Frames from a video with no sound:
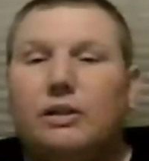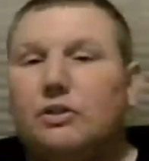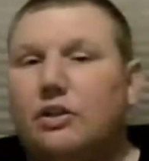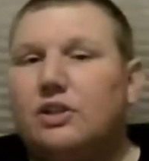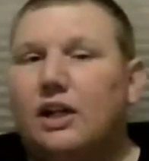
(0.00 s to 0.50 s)
Make
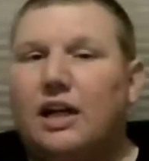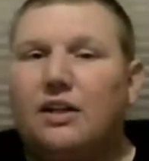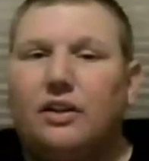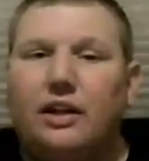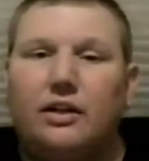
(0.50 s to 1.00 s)
sure you check
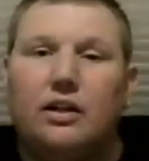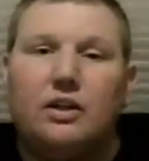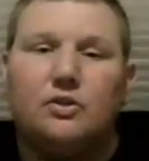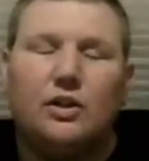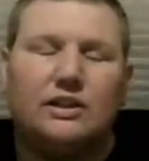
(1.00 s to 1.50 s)
out the
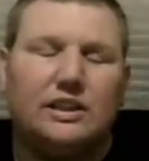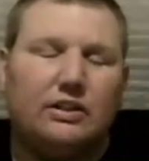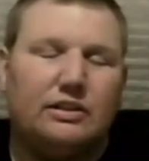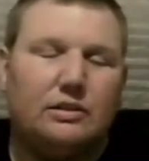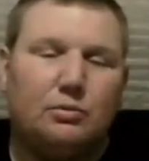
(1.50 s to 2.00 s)
Truck
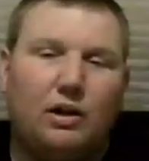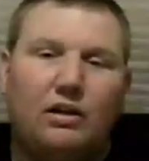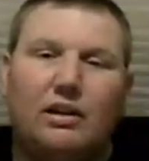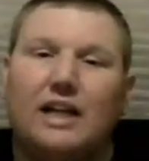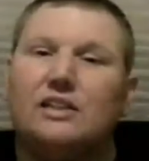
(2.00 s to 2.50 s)
Series as
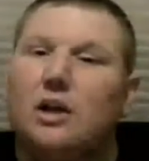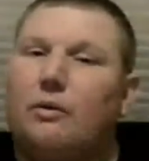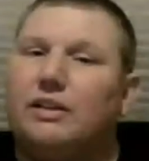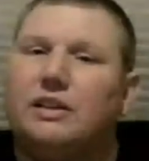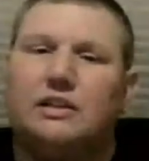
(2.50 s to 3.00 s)
well. As
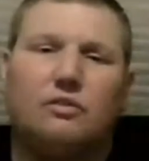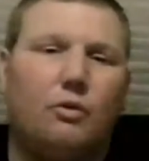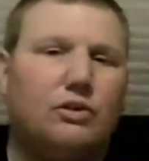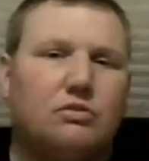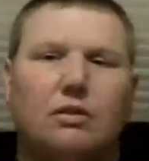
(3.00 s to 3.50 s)
always, thanks for
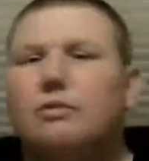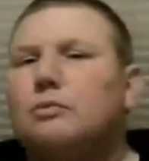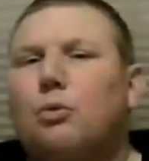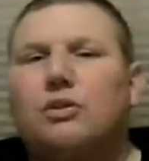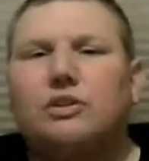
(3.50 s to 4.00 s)
watching the Harvard
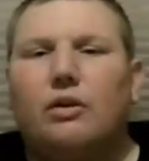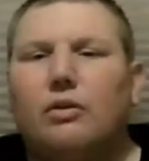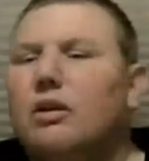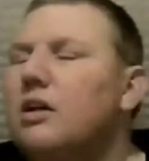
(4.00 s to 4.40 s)
Sports Show.